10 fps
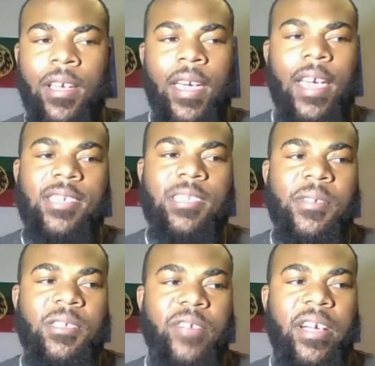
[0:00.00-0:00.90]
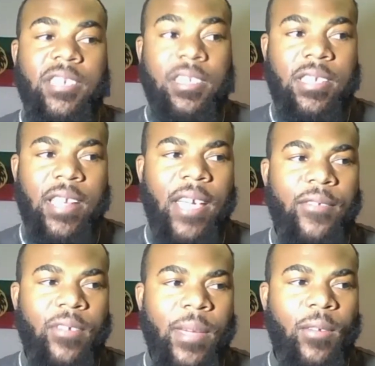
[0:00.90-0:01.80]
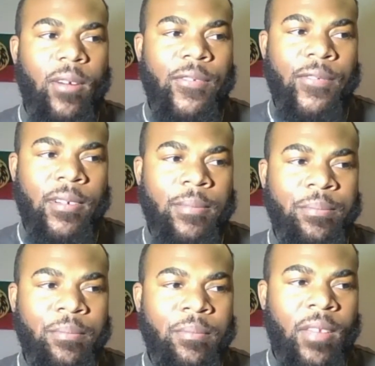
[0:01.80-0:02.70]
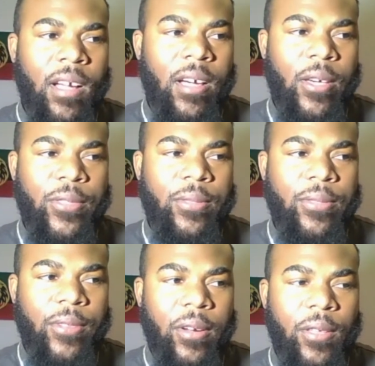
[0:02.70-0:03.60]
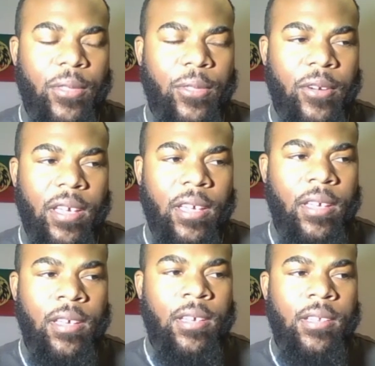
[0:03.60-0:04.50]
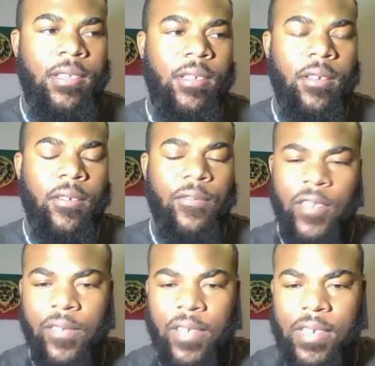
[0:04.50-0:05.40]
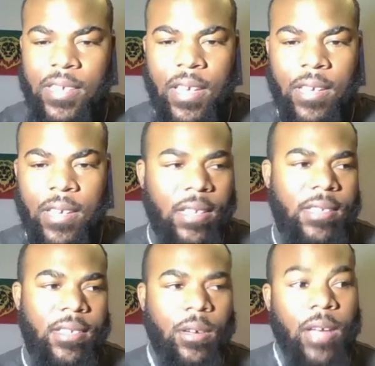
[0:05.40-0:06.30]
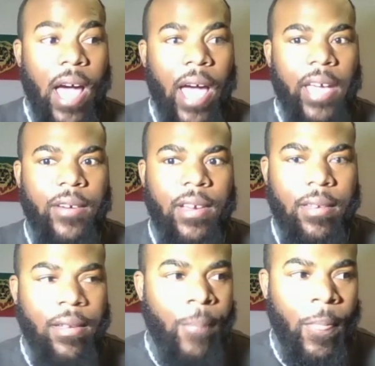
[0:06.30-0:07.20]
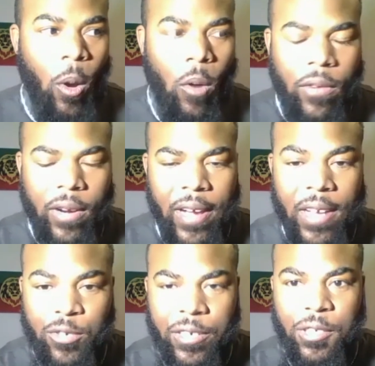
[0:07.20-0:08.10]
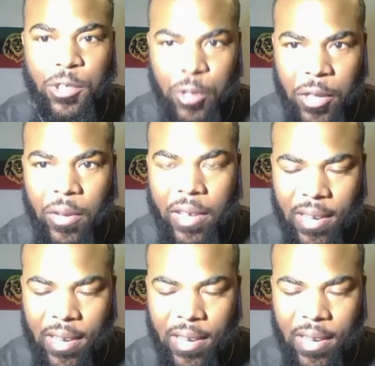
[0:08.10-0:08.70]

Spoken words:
Estimates ranging today from anywhere from 33 to 56, and it's on the higher end, over $100 trillion